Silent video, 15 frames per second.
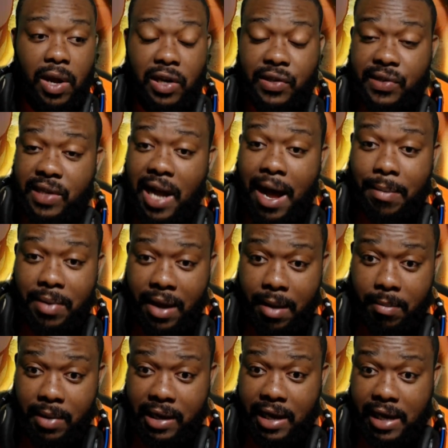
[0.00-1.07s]
stop
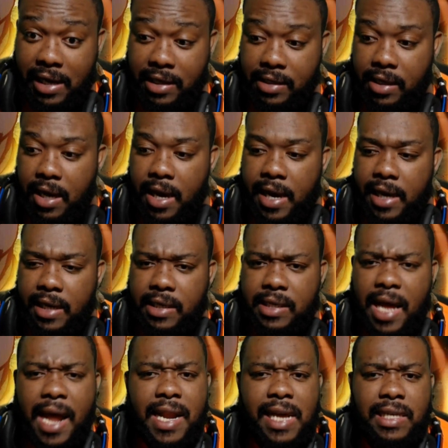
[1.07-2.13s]
him, because he's
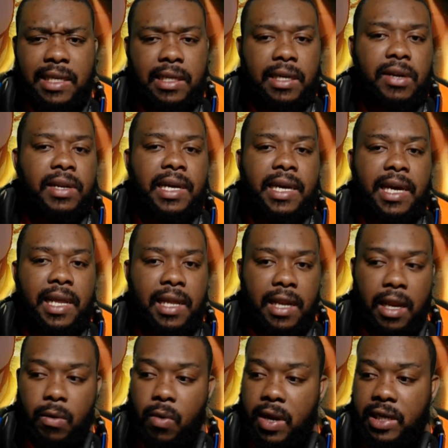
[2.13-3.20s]
not necessarily killing
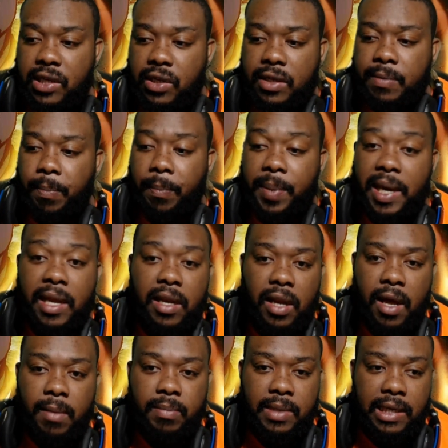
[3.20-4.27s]
anyone. He's just beating
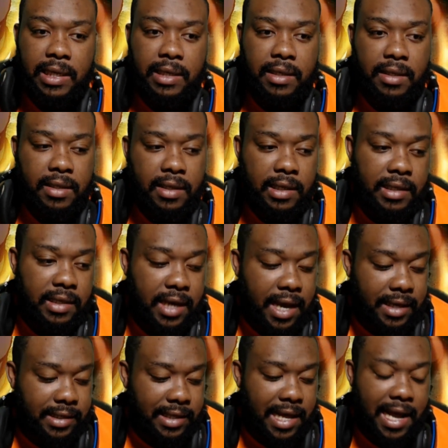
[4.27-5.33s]
up these
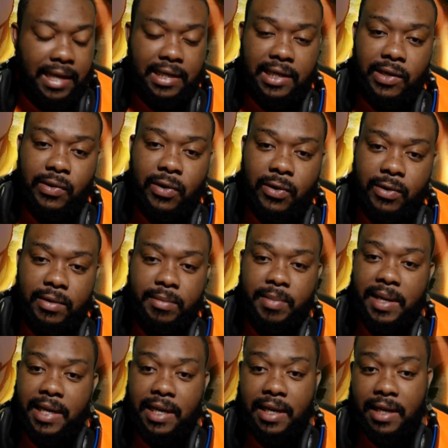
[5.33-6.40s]
S-class heroes,
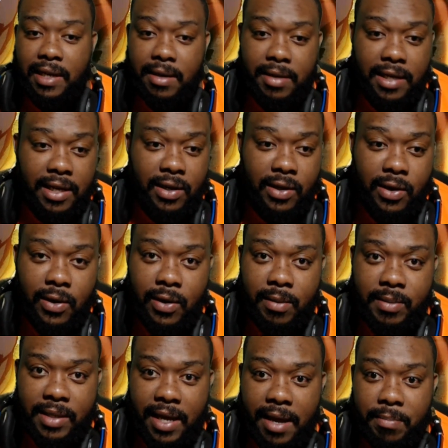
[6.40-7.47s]
making, you know what
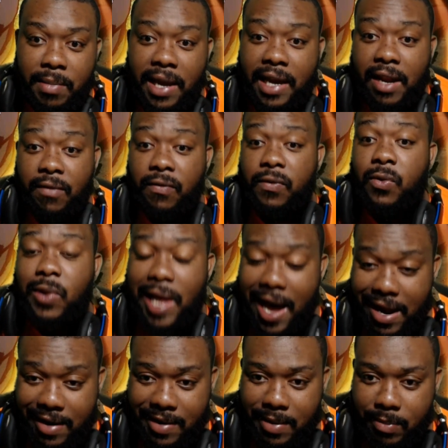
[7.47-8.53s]
I'm saying, making a fool
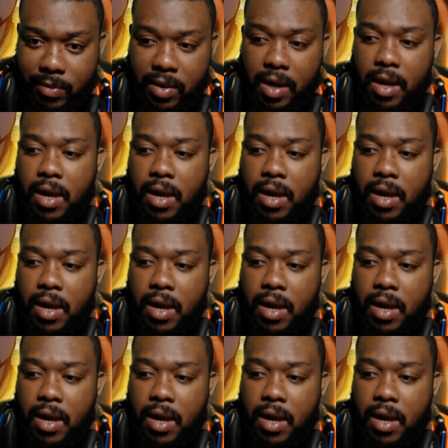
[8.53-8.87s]
out of them,